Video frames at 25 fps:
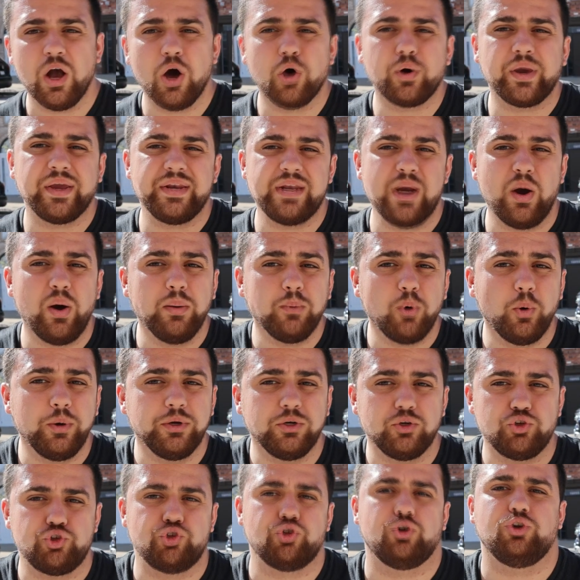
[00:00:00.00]
Okay, now I'm
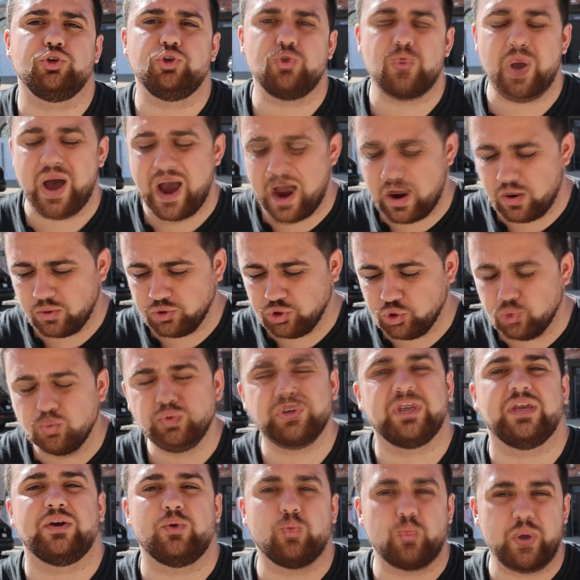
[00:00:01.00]
going to show you how you
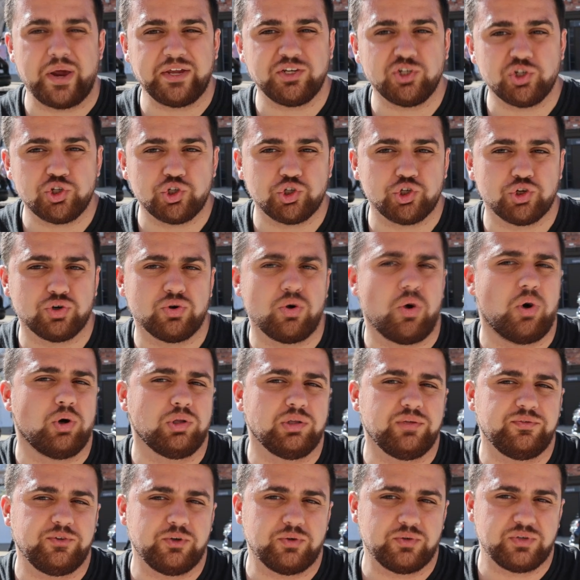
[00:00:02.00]
can register
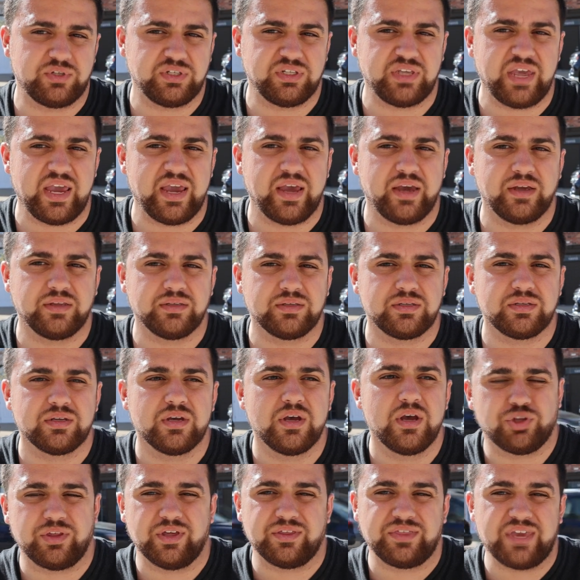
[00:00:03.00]
all of your scans
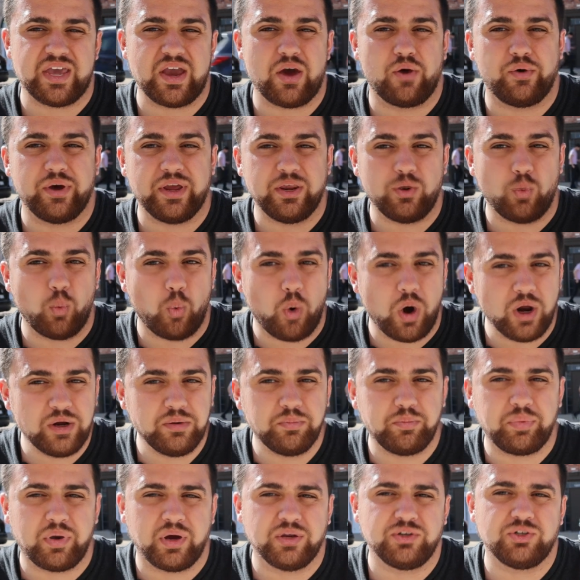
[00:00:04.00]
so that they are in
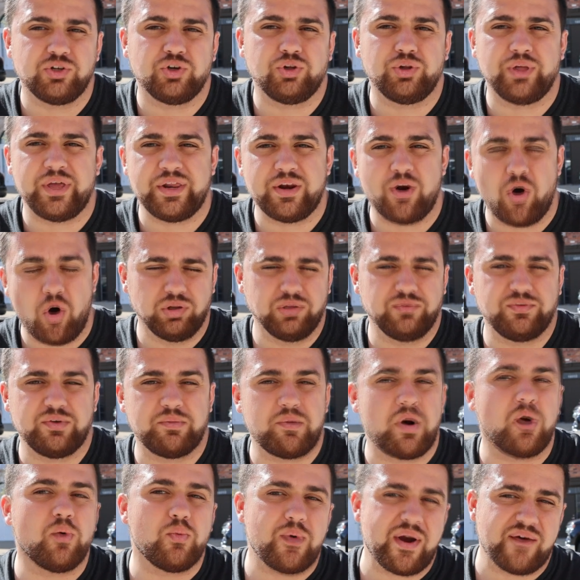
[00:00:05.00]
one bundle and all of
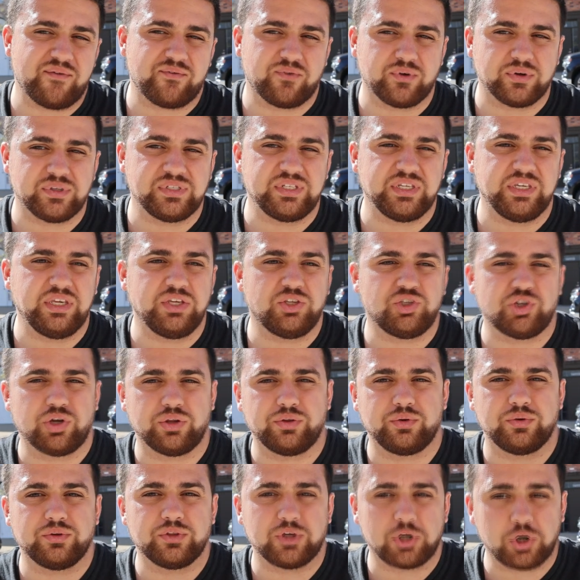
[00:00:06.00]
them are referencing each
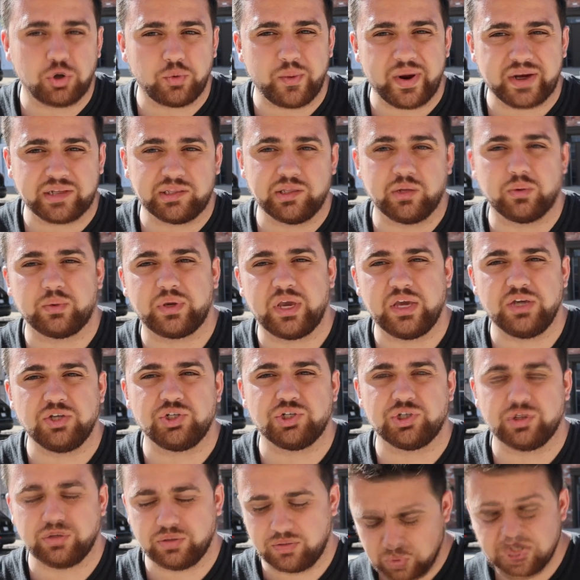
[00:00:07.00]
other in the correct
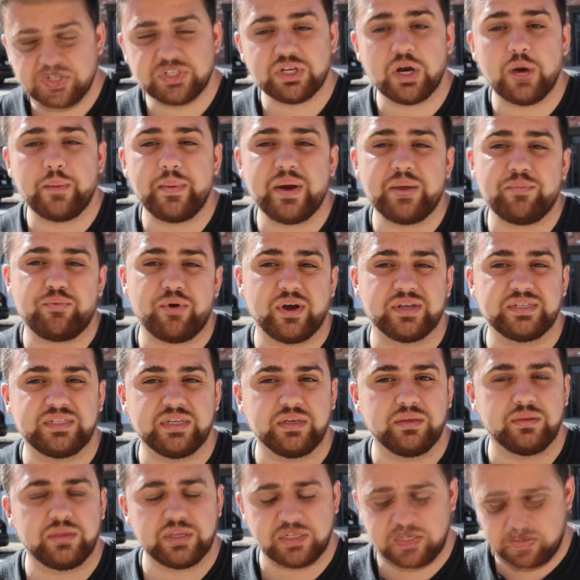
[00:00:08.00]
location. We'll start by
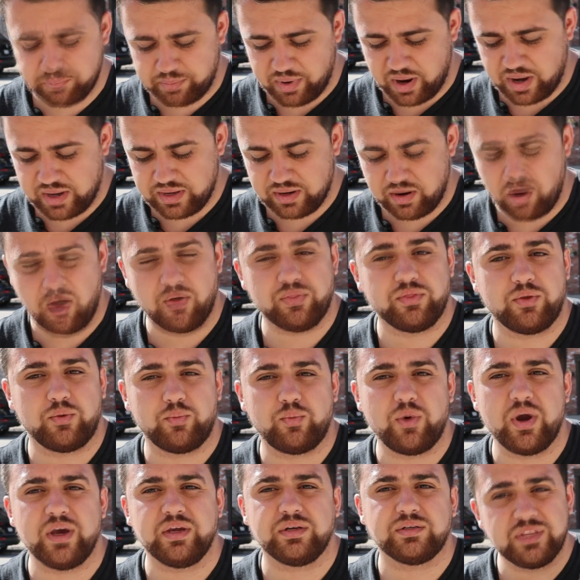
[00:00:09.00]
pressing this button on the
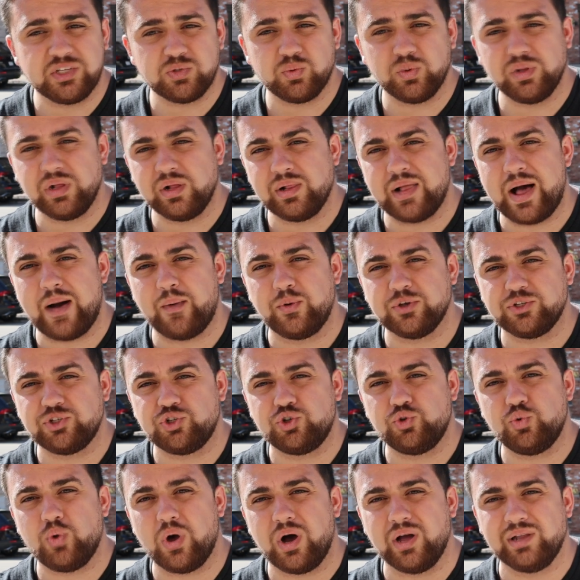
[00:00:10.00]
right. This will allow us
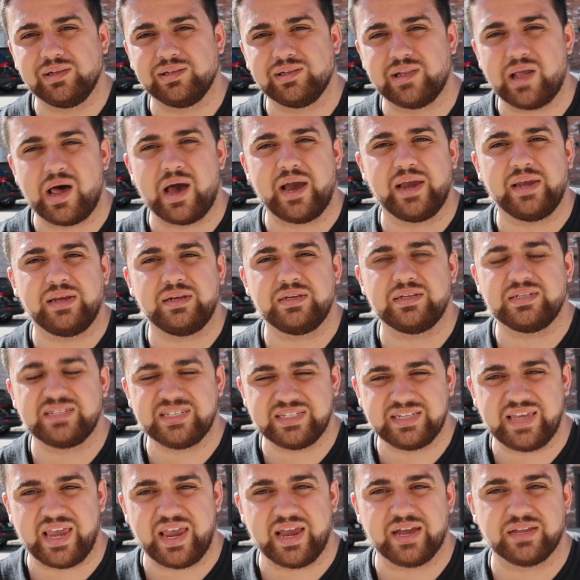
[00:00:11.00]
to align
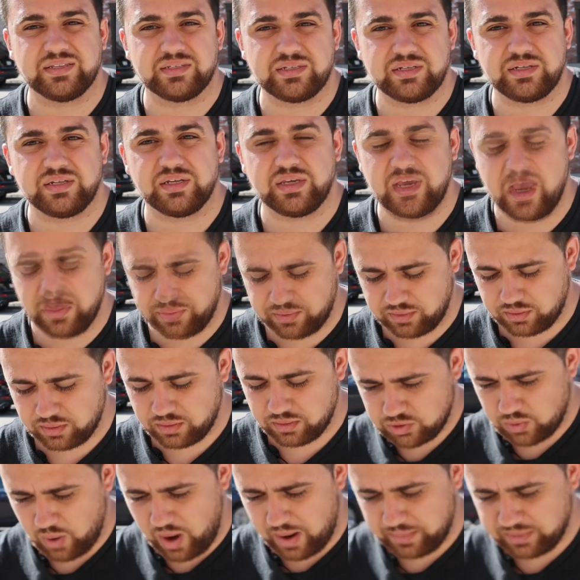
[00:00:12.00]
scans together.
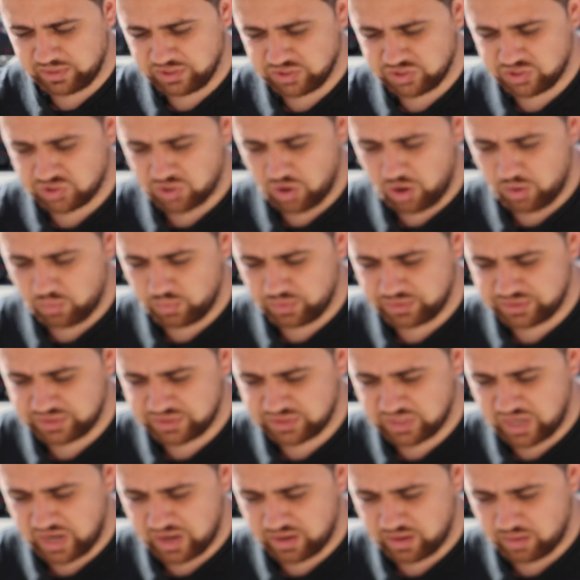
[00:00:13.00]
So I'm gonna start with
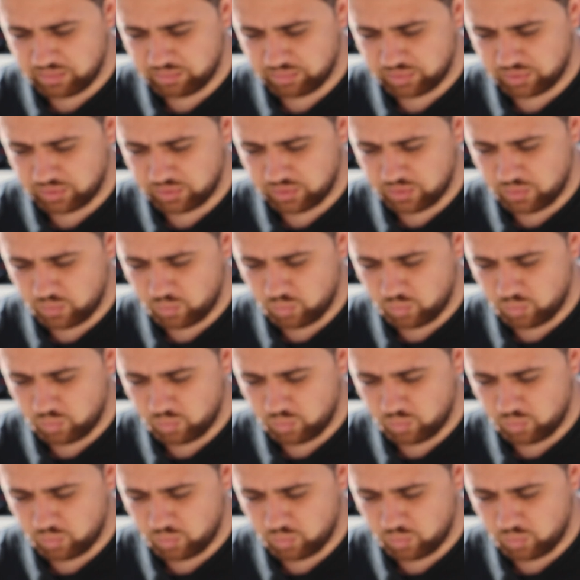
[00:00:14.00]
scan number